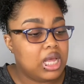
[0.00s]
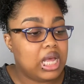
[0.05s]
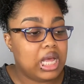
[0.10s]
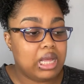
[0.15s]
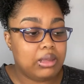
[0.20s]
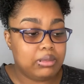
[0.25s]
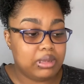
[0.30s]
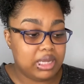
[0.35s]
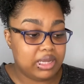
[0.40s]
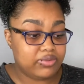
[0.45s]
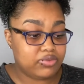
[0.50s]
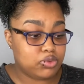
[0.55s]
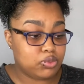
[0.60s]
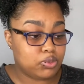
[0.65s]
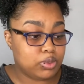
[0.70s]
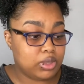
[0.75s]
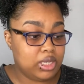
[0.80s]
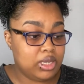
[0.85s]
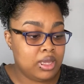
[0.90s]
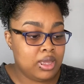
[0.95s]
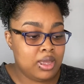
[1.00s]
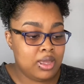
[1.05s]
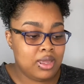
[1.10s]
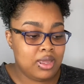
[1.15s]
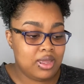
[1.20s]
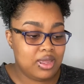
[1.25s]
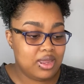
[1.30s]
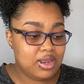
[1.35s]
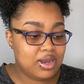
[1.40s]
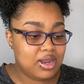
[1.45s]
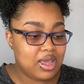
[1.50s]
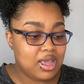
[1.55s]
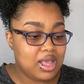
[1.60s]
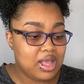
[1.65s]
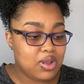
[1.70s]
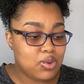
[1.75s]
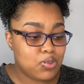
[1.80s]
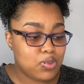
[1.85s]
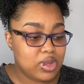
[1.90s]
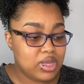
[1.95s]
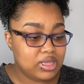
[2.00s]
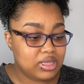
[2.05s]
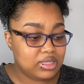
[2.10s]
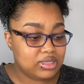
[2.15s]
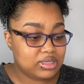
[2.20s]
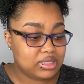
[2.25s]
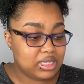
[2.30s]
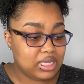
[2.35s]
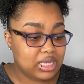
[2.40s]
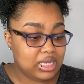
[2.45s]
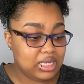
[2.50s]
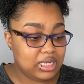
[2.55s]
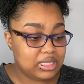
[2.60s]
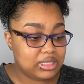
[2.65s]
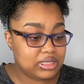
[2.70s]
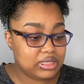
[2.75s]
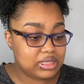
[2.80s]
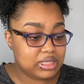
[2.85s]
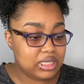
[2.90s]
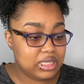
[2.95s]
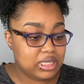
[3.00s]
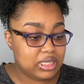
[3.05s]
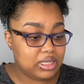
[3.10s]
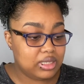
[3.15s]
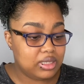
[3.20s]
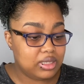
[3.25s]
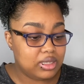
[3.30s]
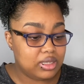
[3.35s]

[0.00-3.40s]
I'm gonna have to read this again and see